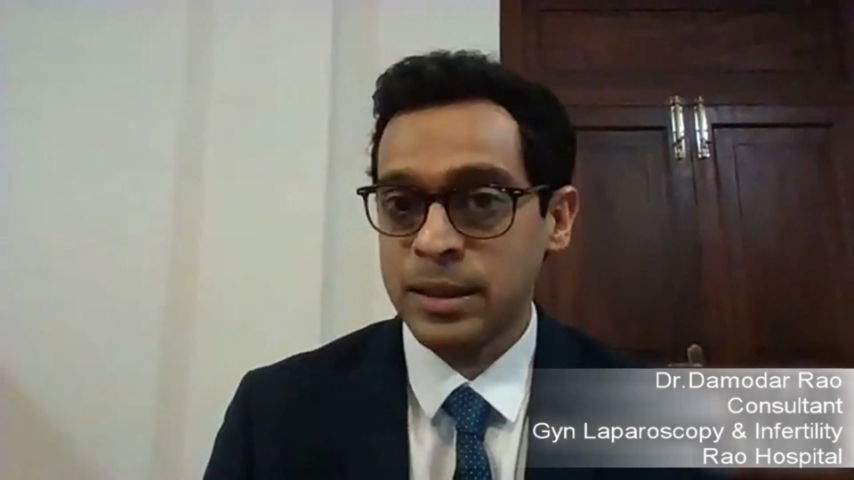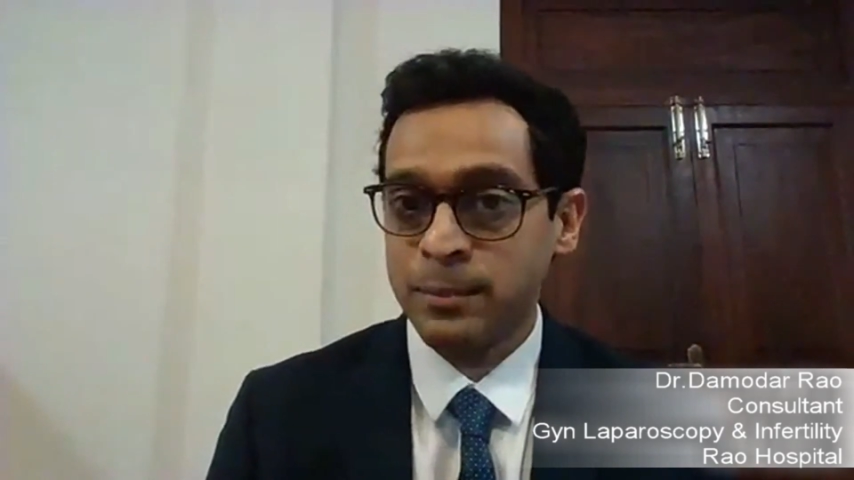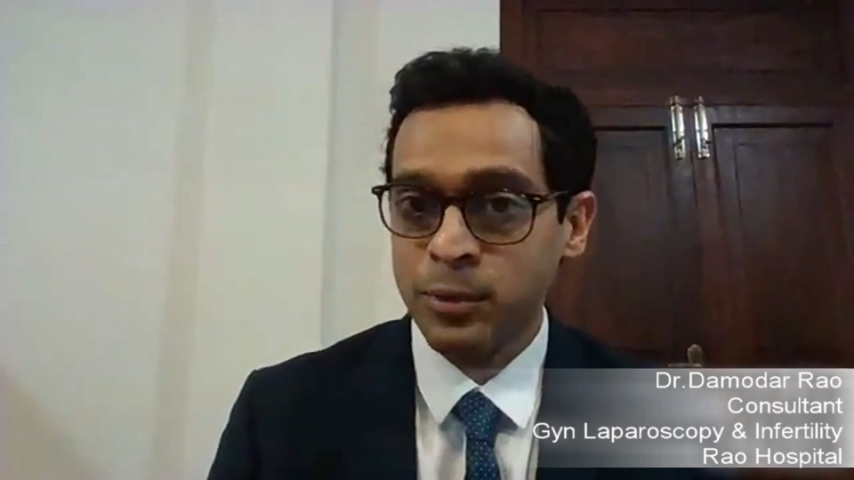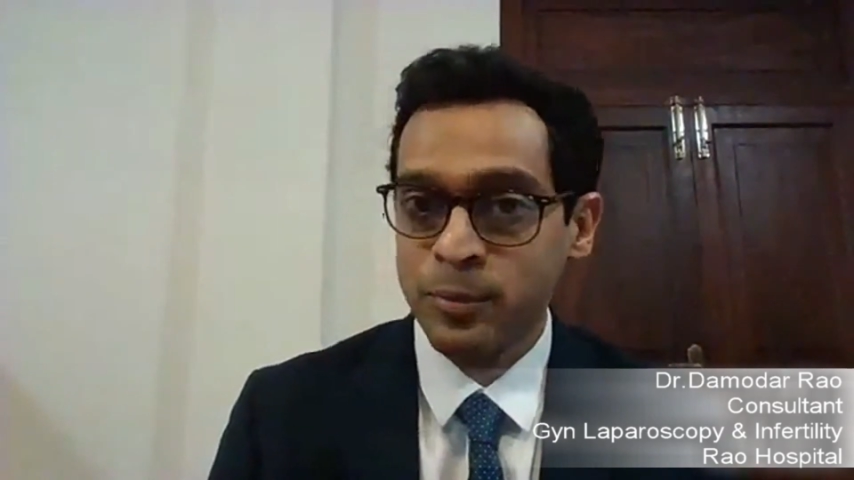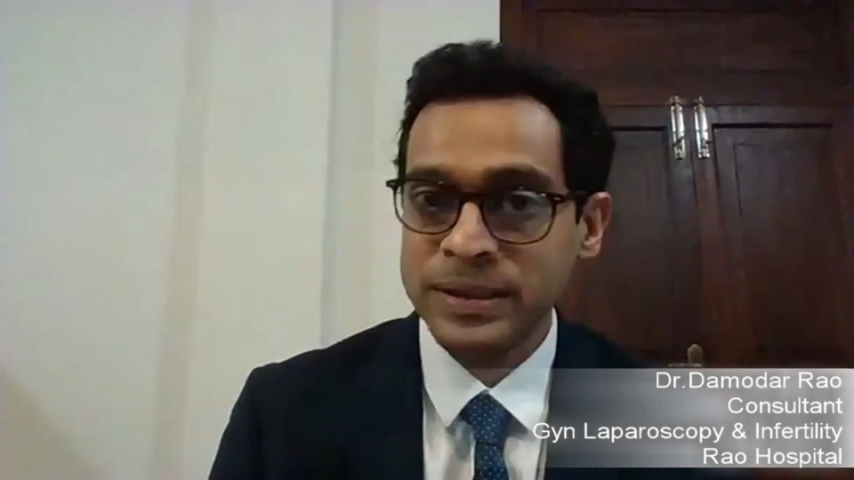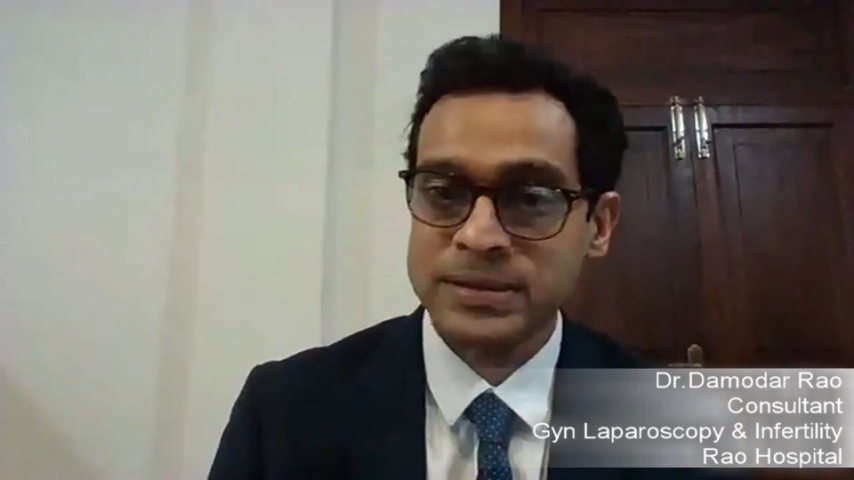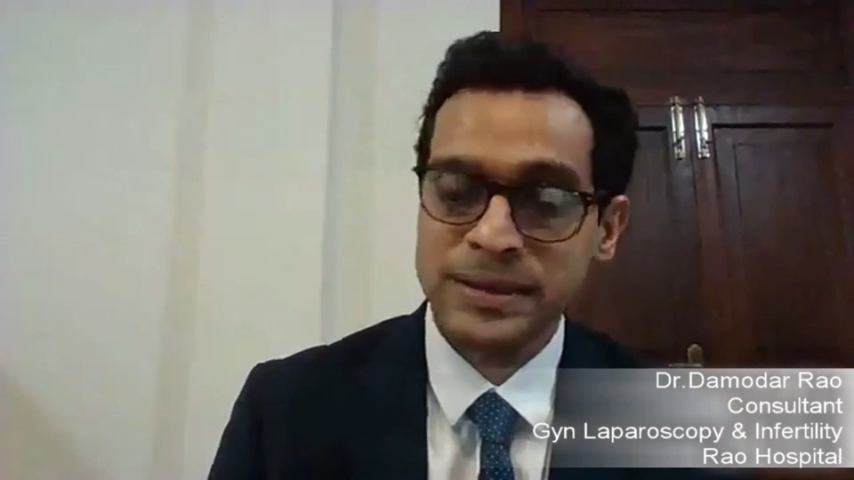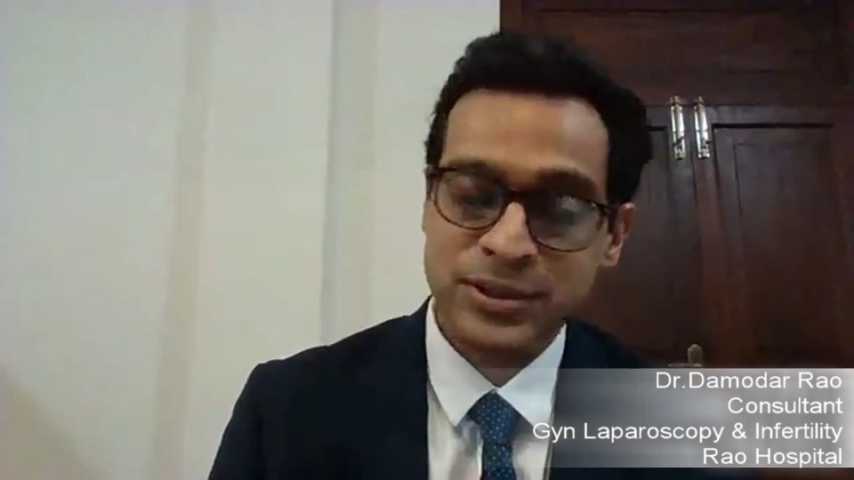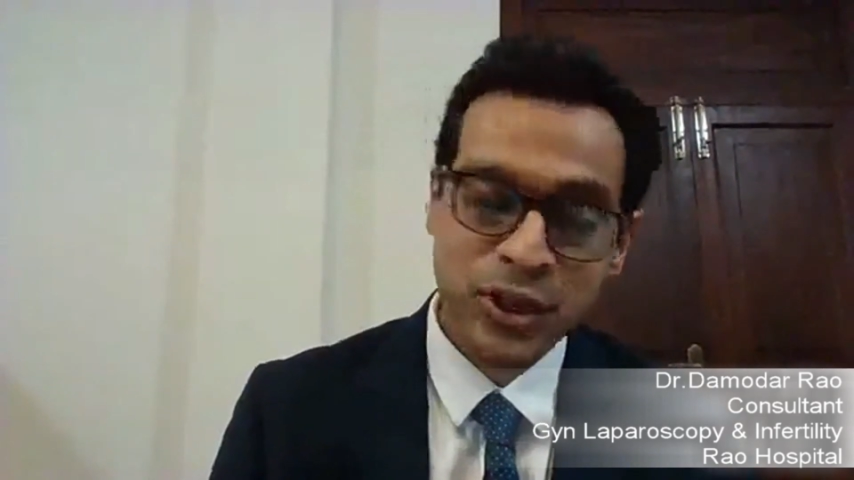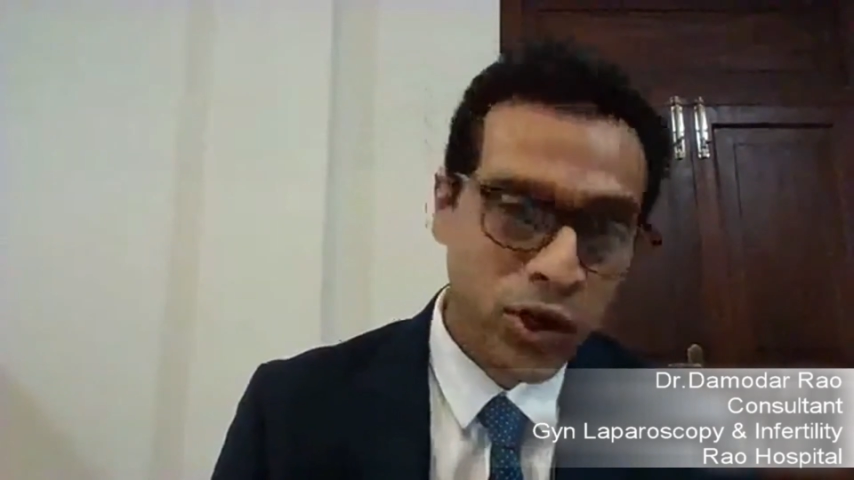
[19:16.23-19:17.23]
supplements
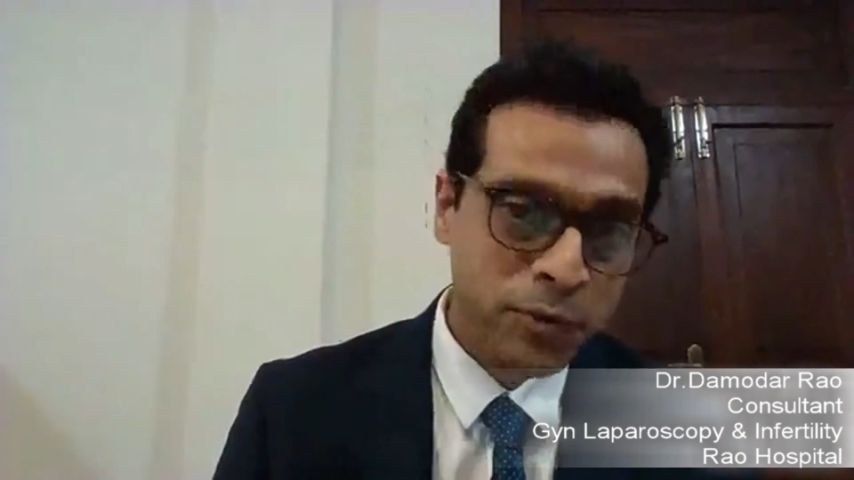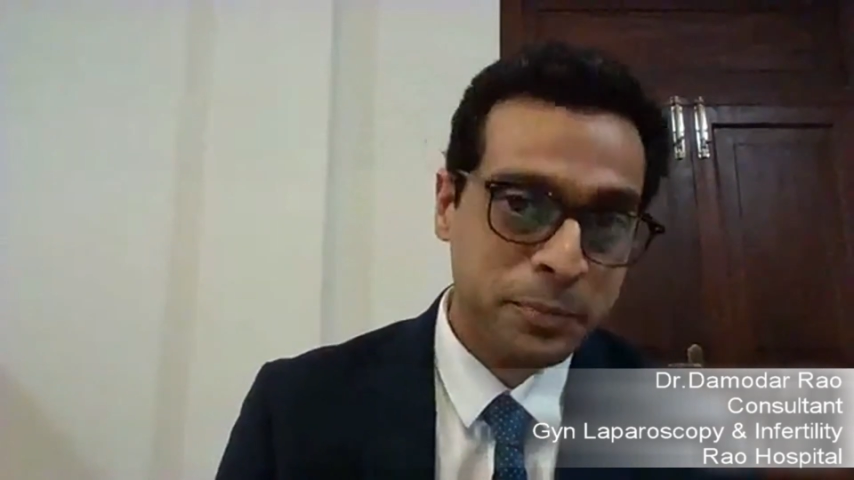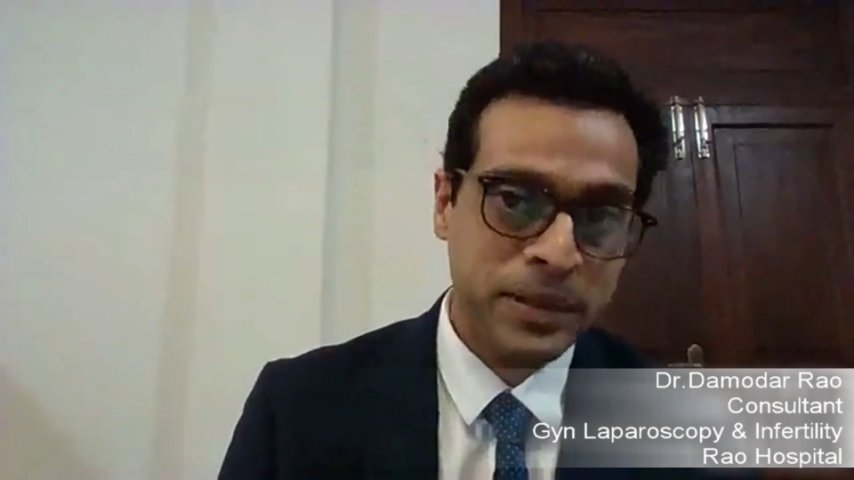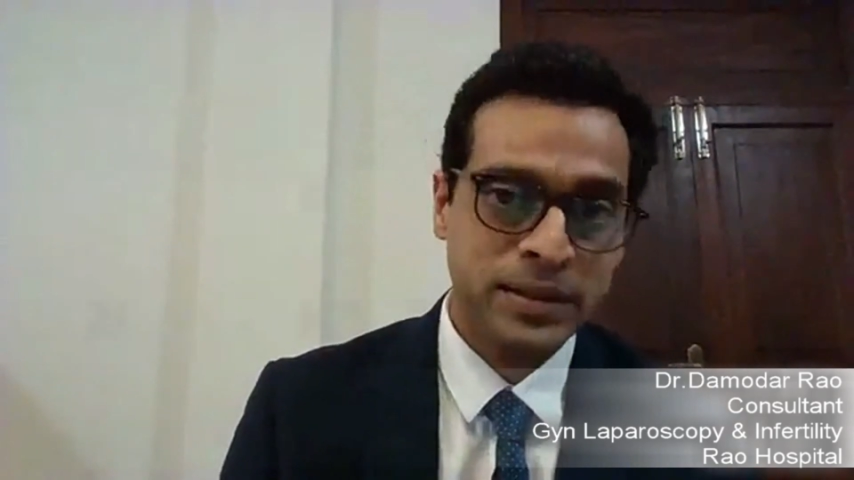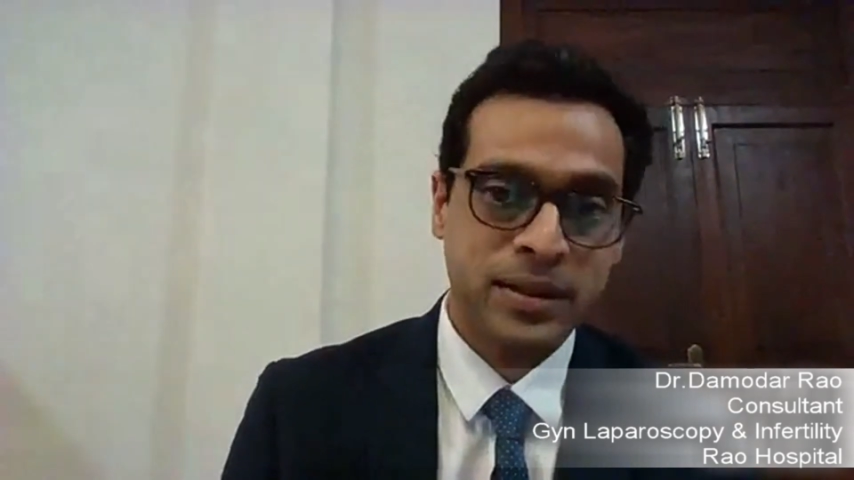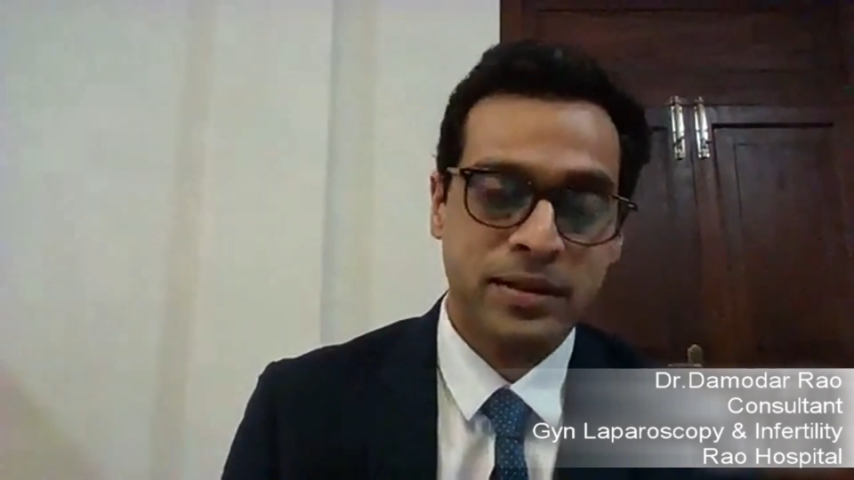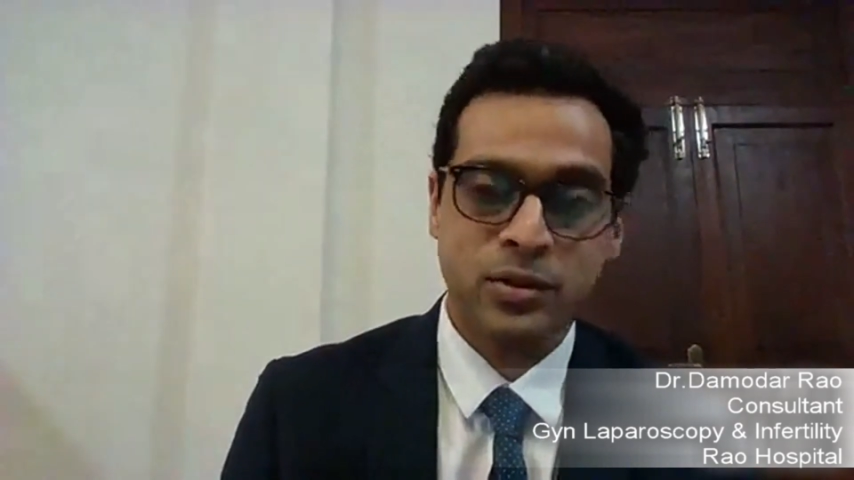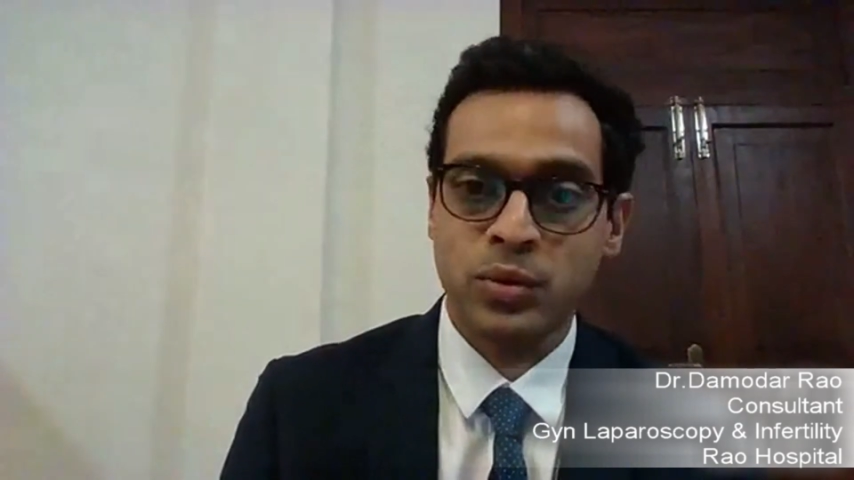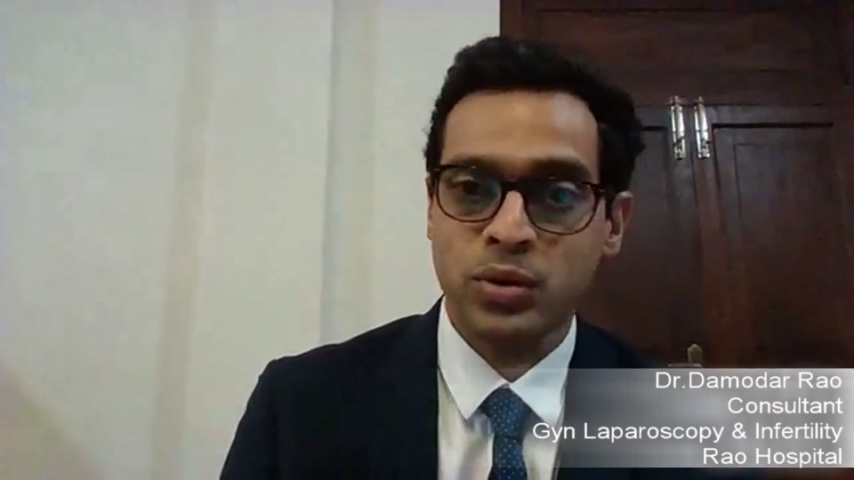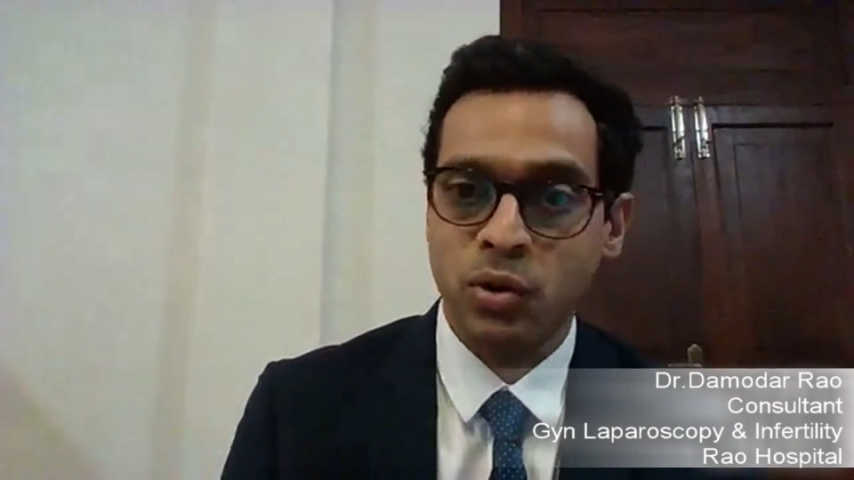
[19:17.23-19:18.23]
does not mean that you will